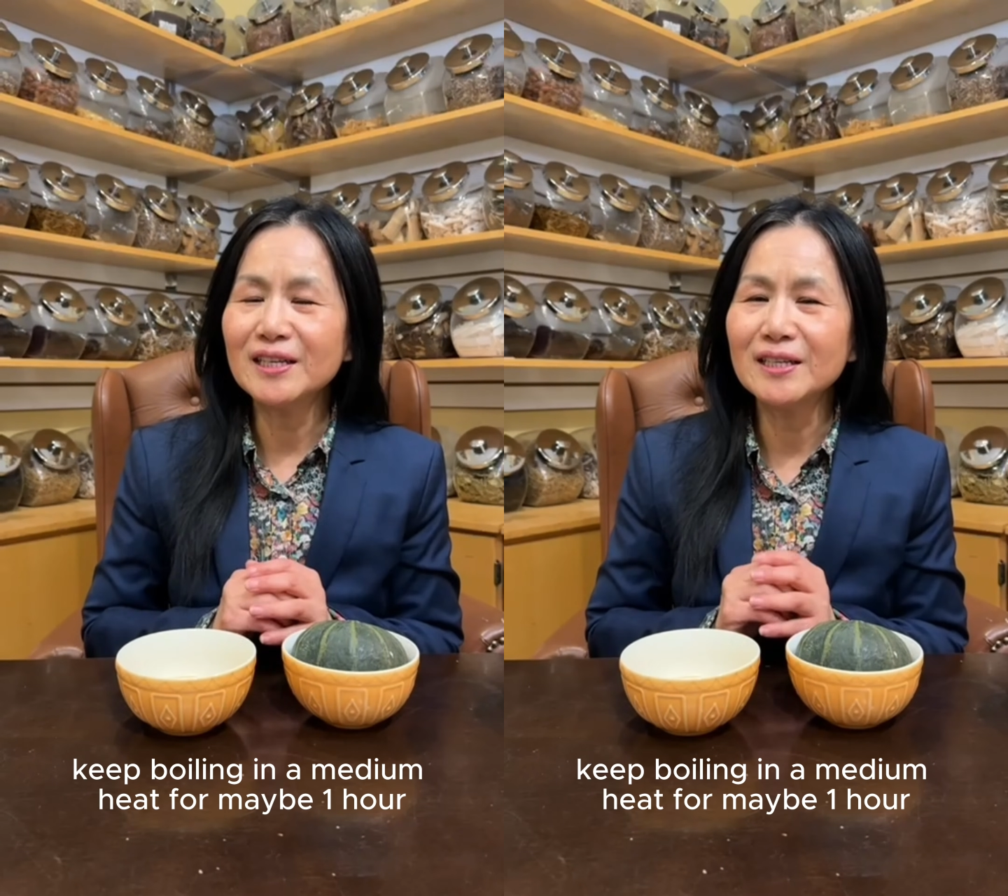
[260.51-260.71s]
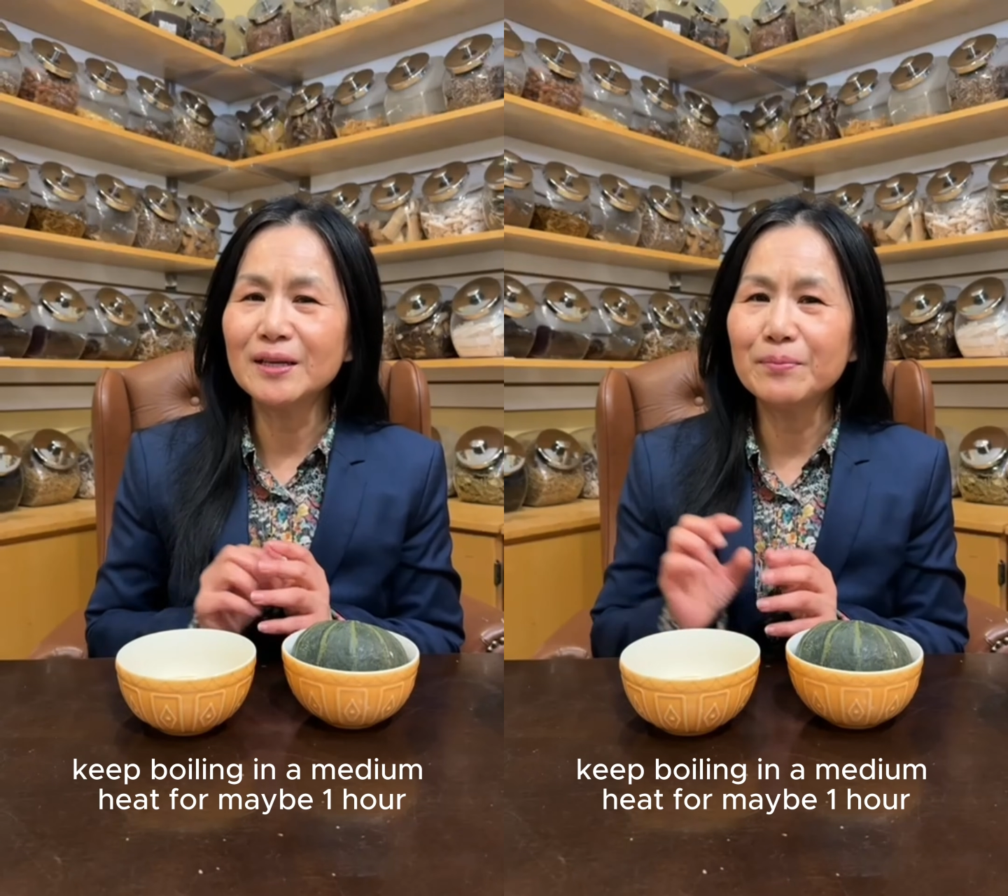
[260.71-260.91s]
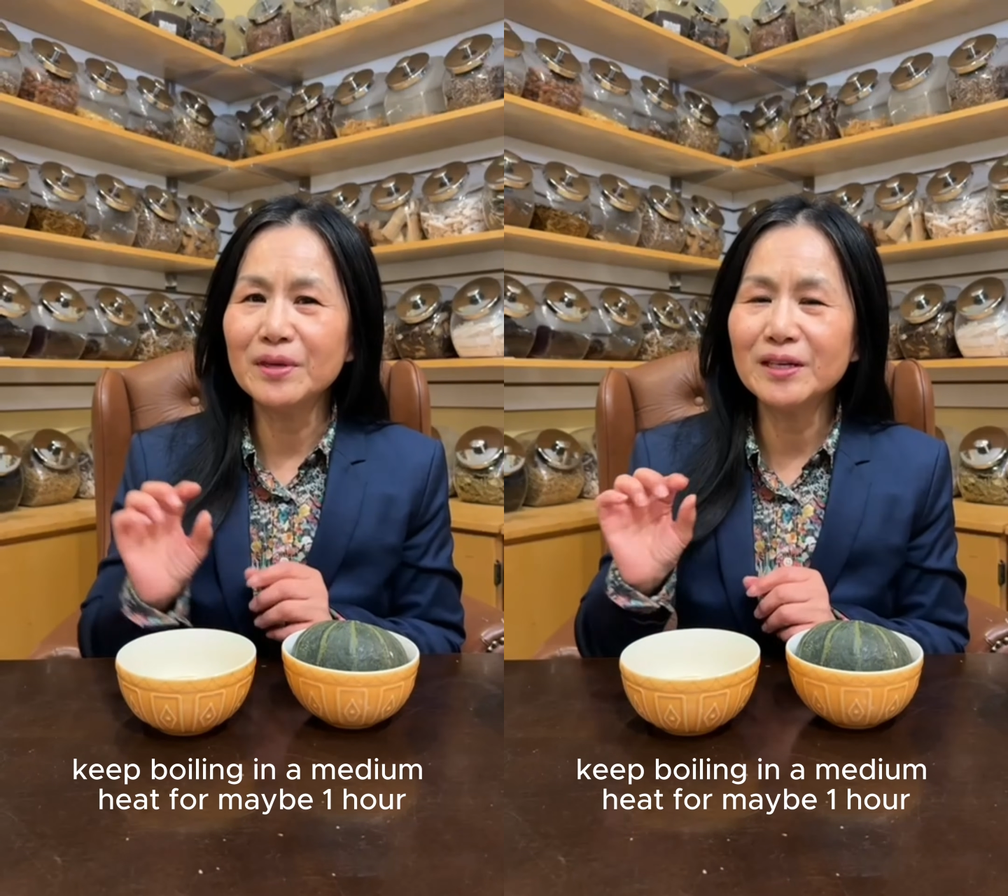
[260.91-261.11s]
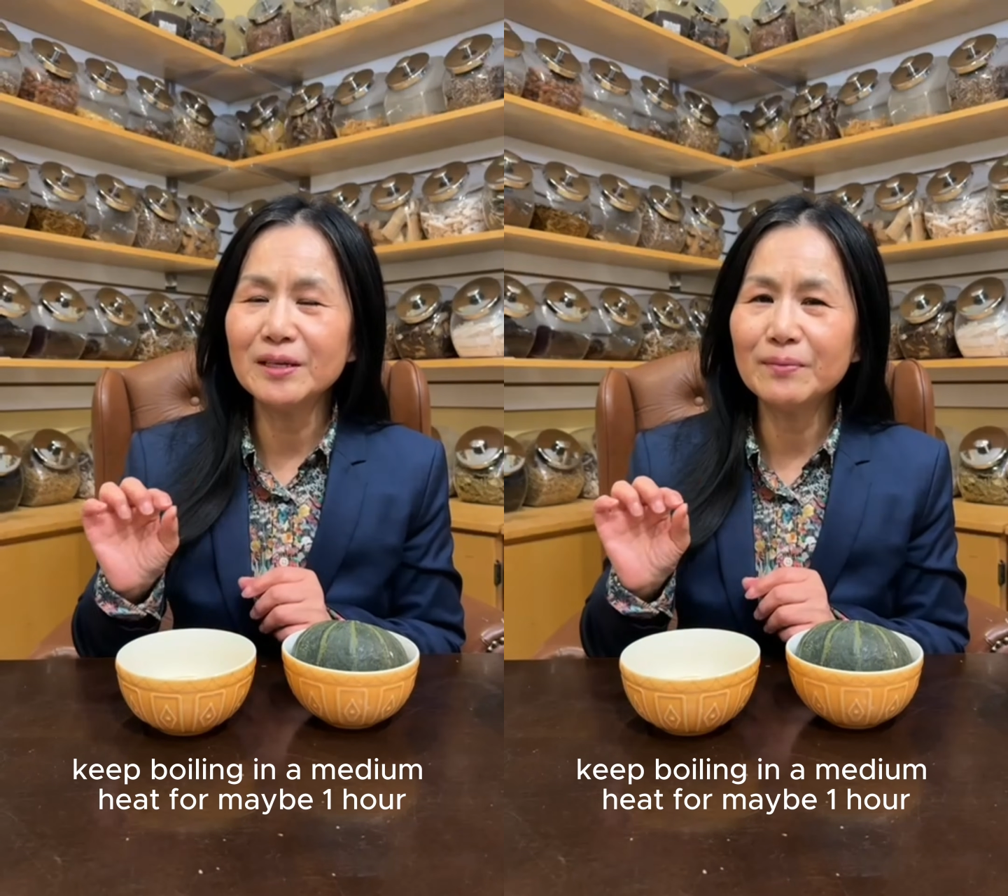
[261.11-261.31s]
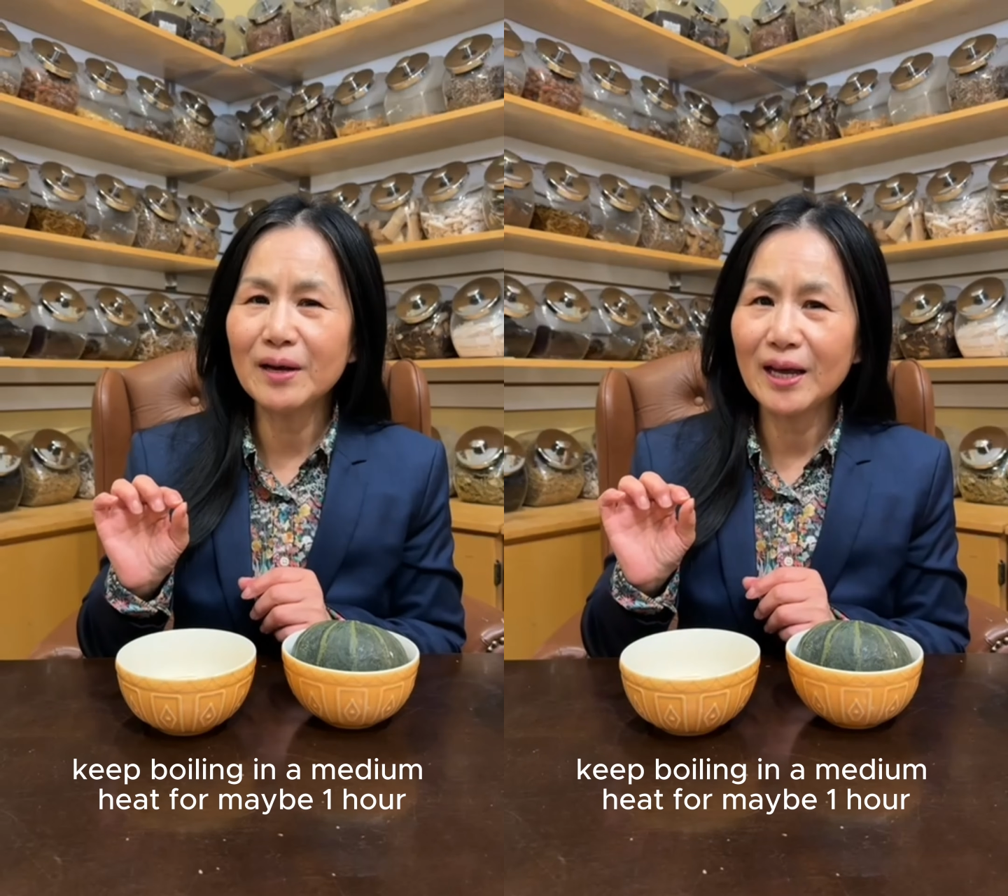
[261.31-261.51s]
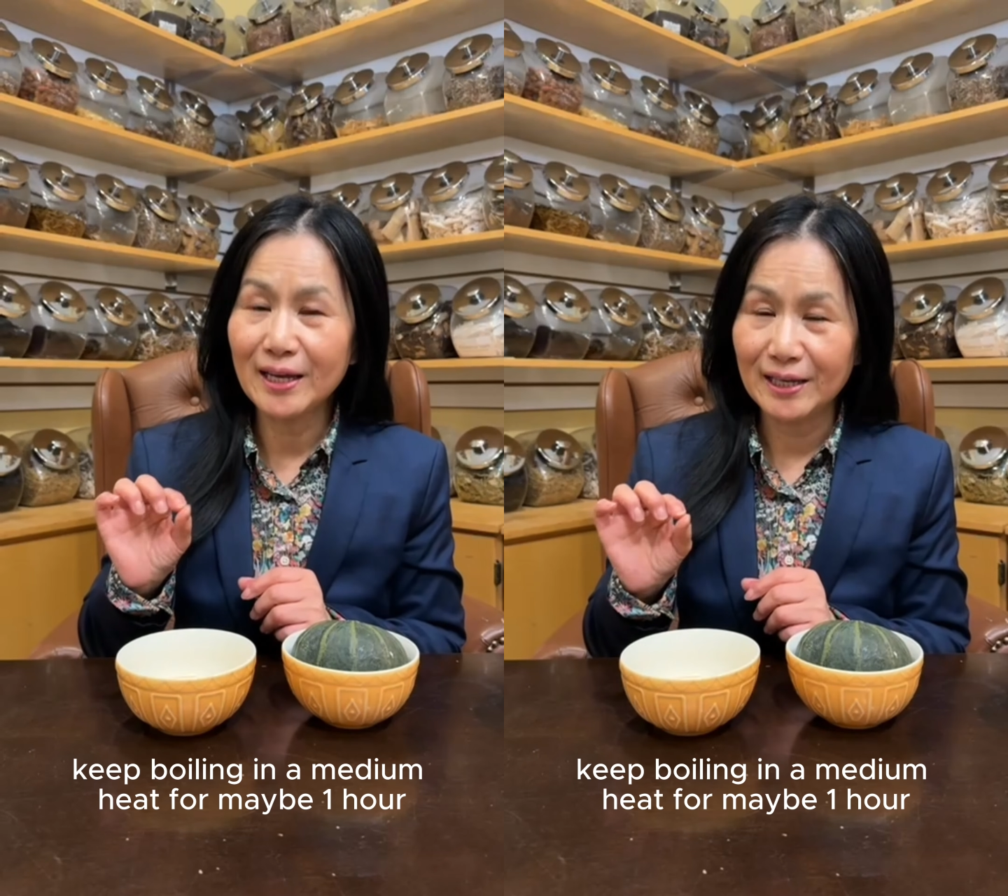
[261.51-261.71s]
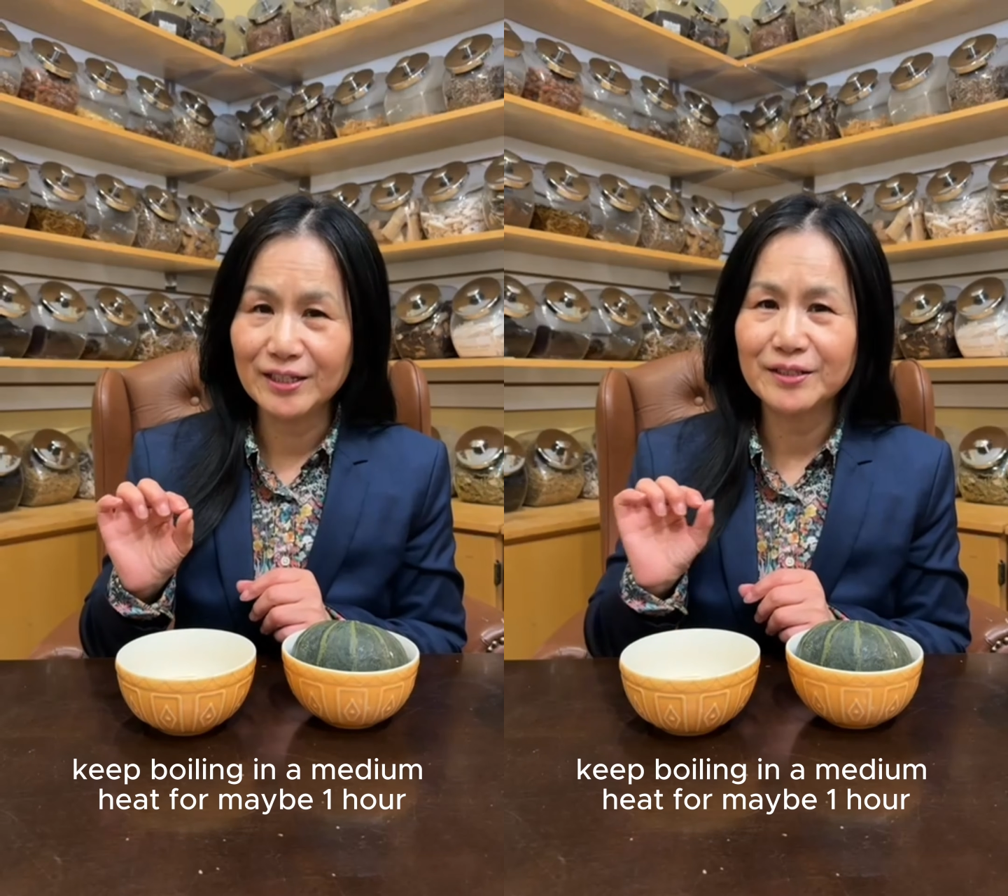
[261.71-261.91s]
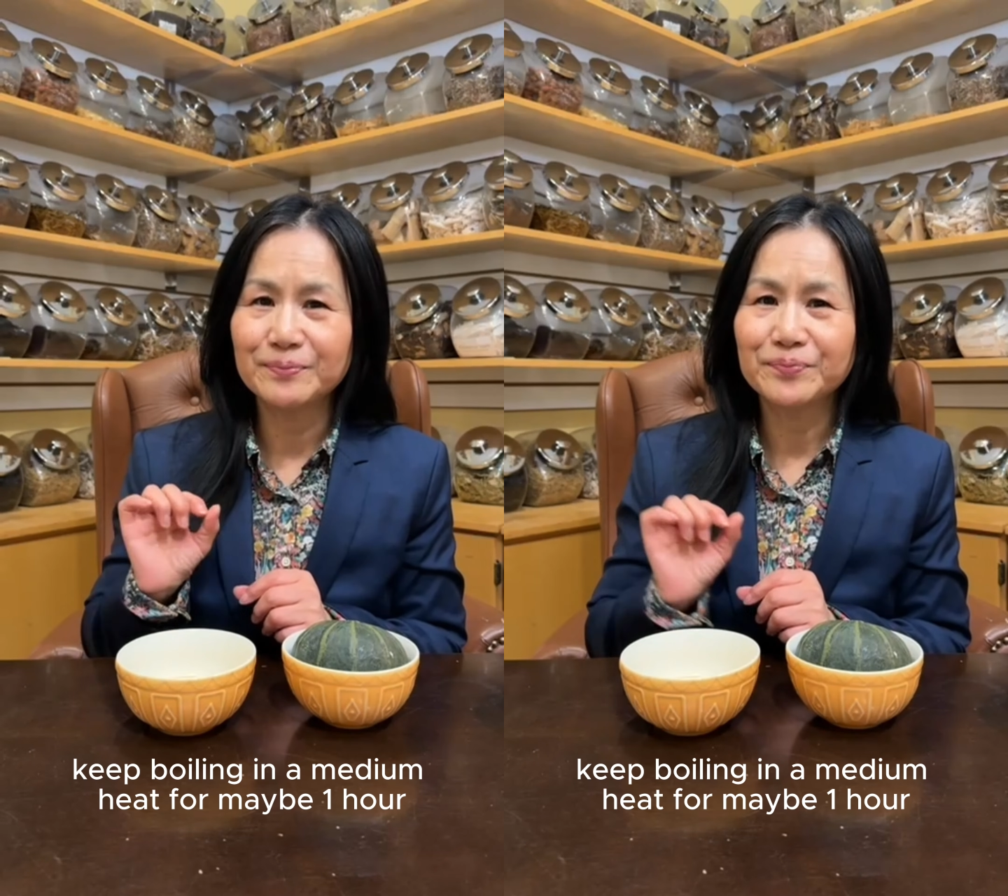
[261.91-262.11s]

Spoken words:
in a medium heat